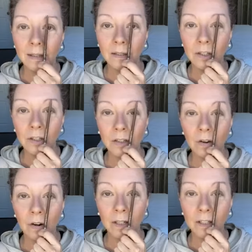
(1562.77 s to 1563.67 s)
should
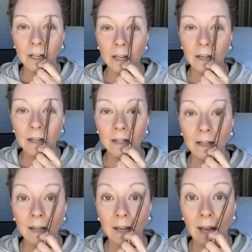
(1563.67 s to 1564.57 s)
arch here,
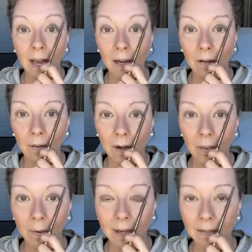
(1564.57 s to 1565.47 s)
and go all
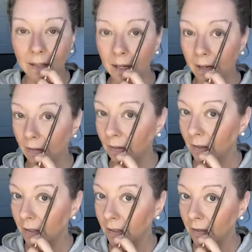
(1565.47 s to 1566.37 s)
the way out to here.
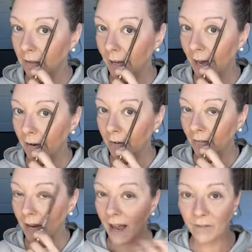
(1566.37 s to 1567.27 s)
Look, I don't
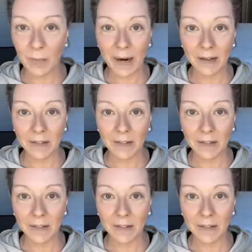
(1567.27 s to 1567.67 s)
even have a brow